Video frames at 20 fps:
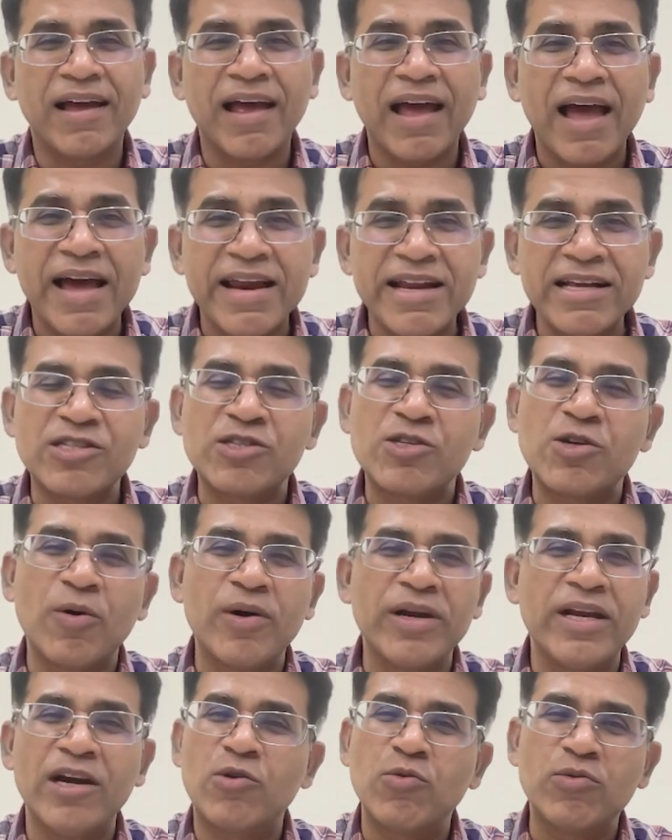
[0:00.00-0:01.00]
Airy's
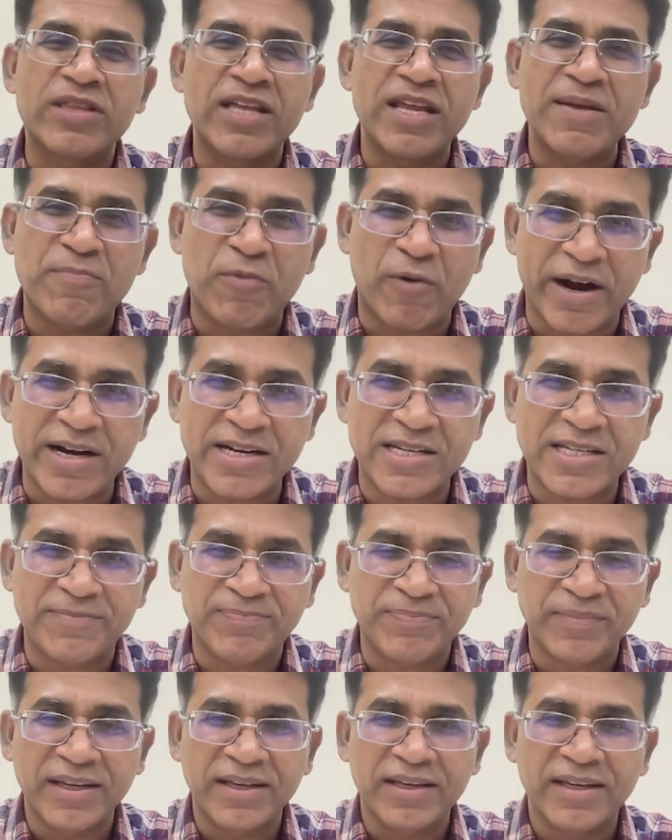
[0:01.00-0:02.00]
theory, two, three points,
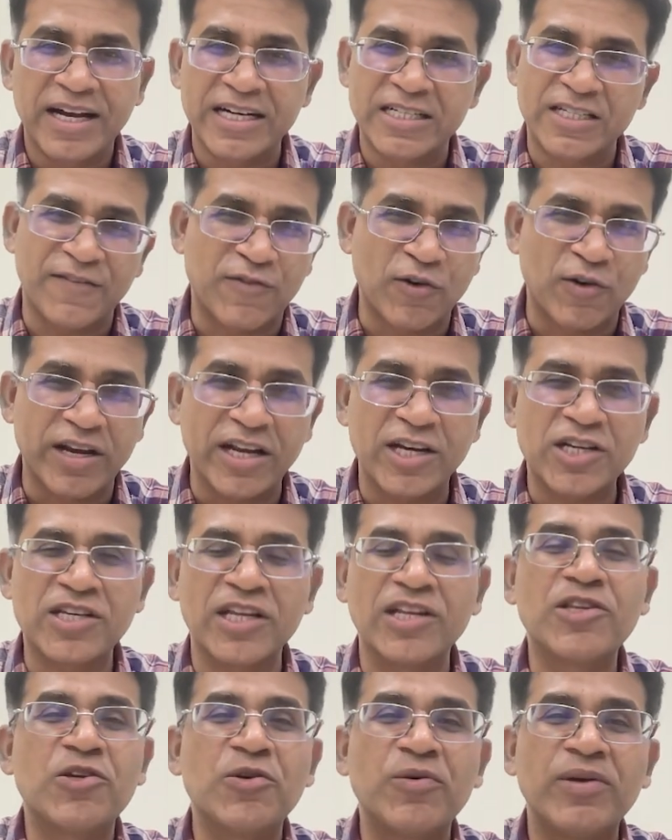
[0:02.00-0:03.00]
it's a
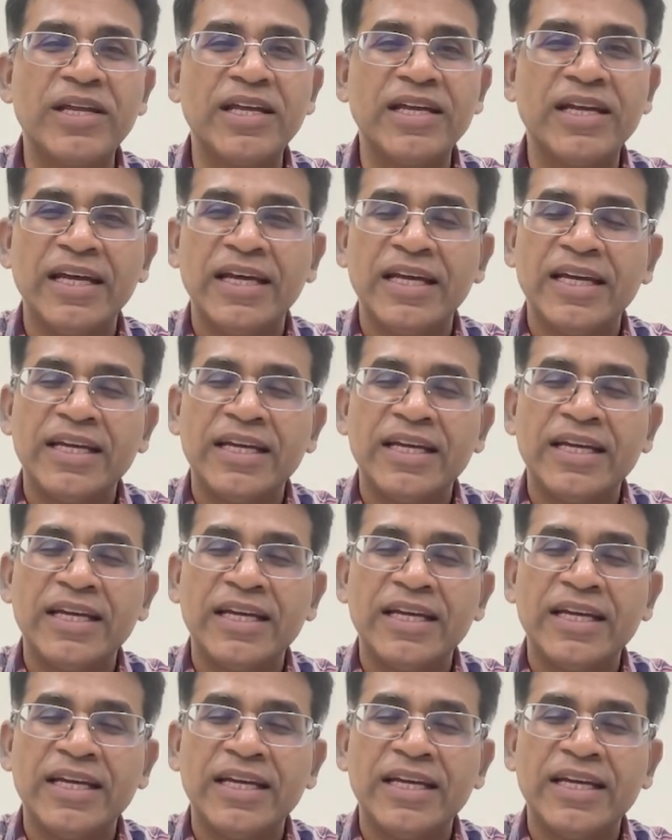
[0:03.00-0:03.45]
flotation theory.